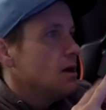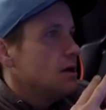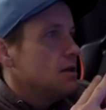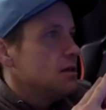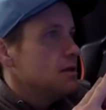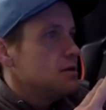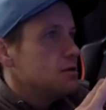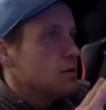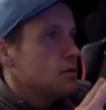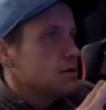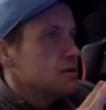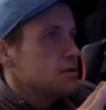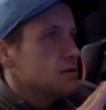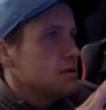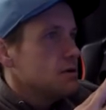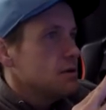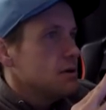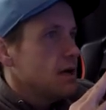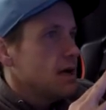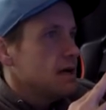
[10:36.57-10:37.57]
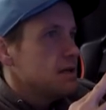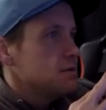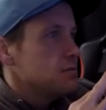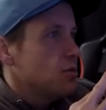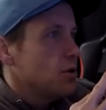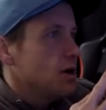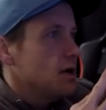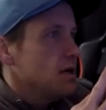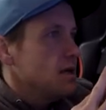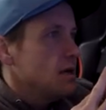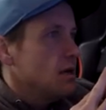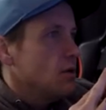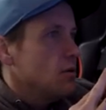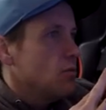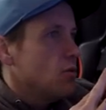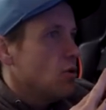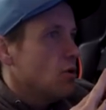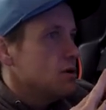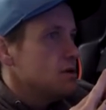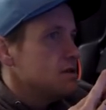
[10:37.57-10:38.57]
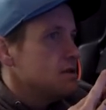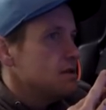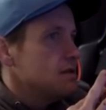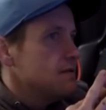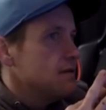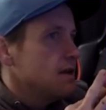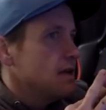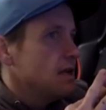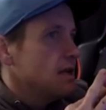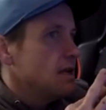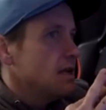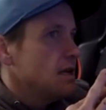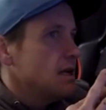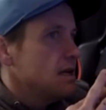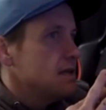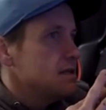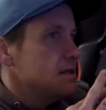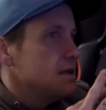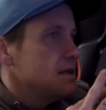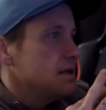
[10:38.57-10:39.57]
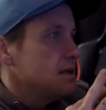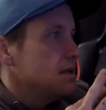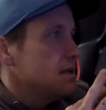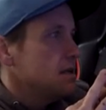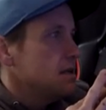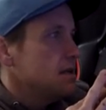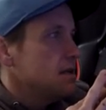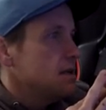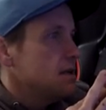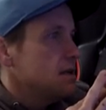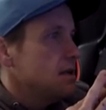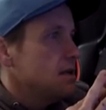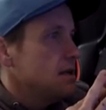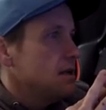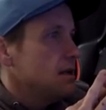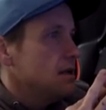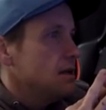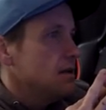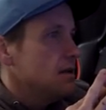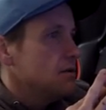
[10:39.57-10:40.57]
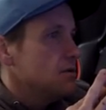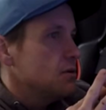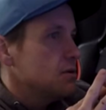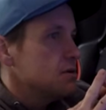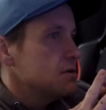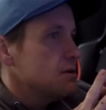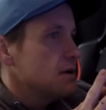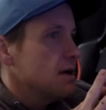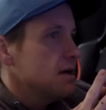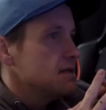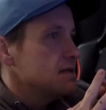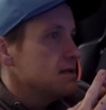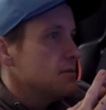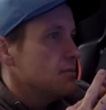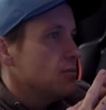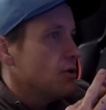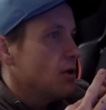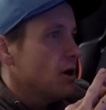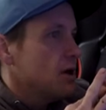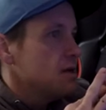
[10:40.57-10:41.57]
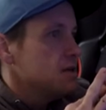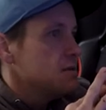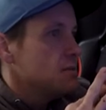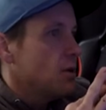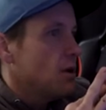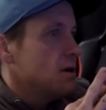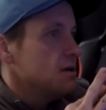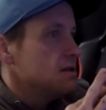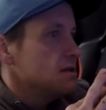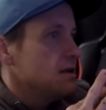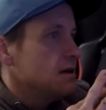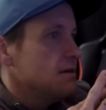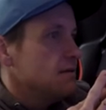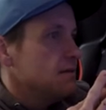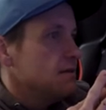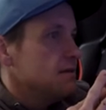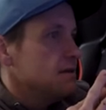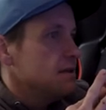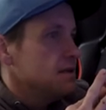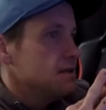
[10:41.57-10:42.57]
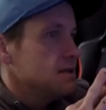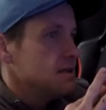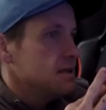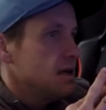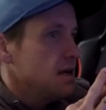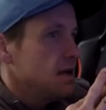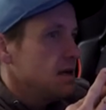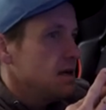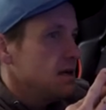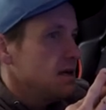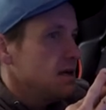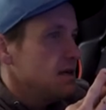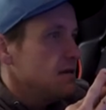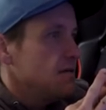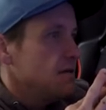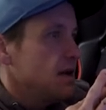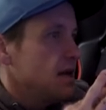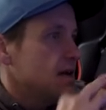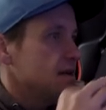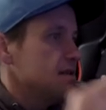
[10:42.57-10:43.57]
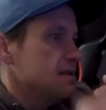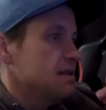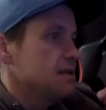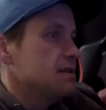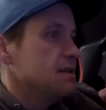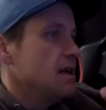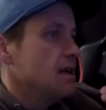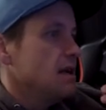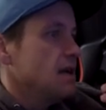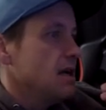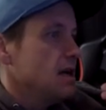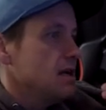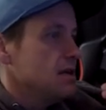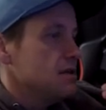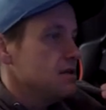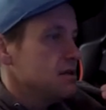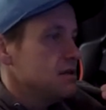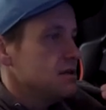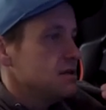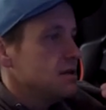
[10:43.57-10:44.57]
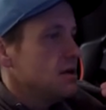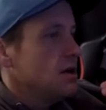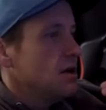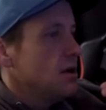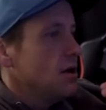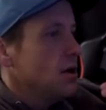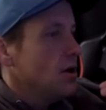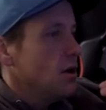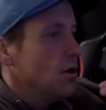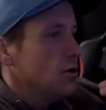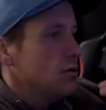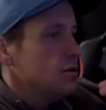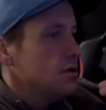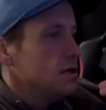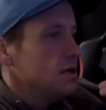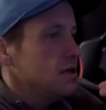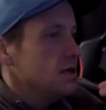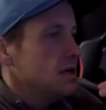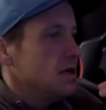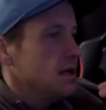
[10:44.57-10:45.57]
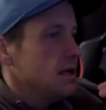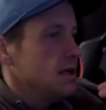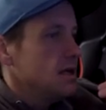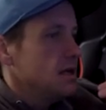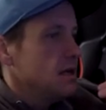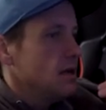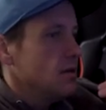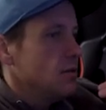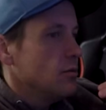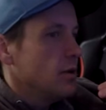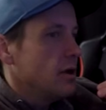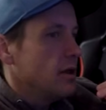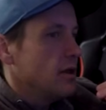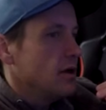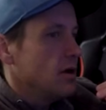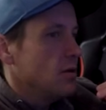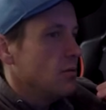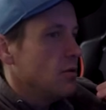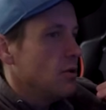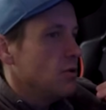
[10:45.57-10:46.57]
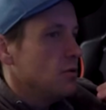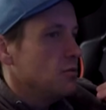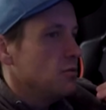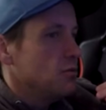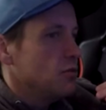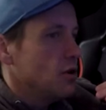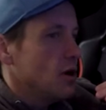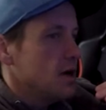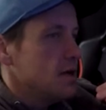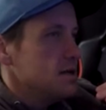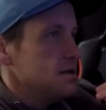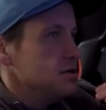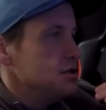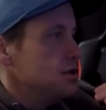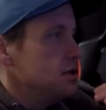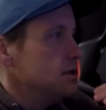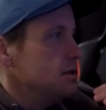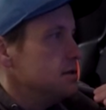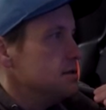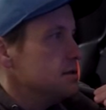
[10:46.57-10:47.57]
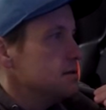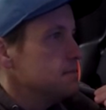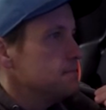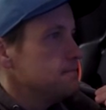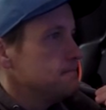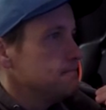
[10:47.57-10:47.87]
The dorsal has bright yellow portions of the alien heads in it. The dorsal has the brightest parts of the snake, even as the snake ages. OD and Yellow Belly are both bright genes.